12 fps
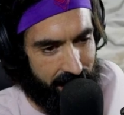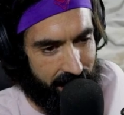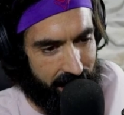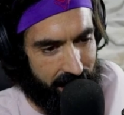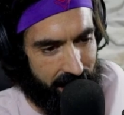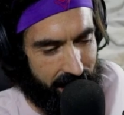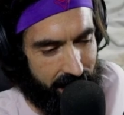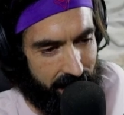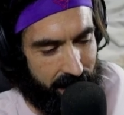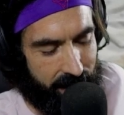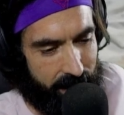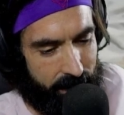
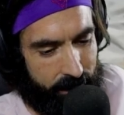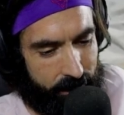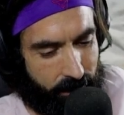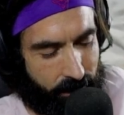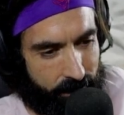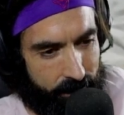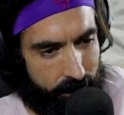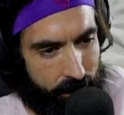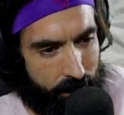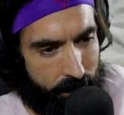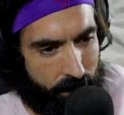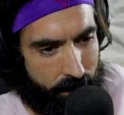
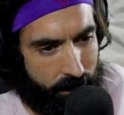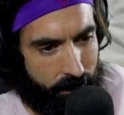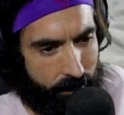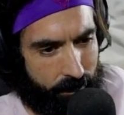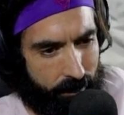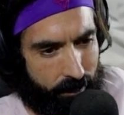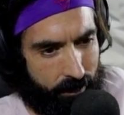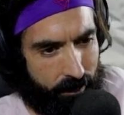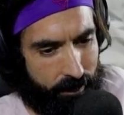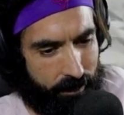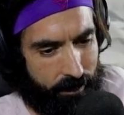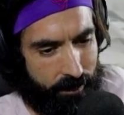[no speech]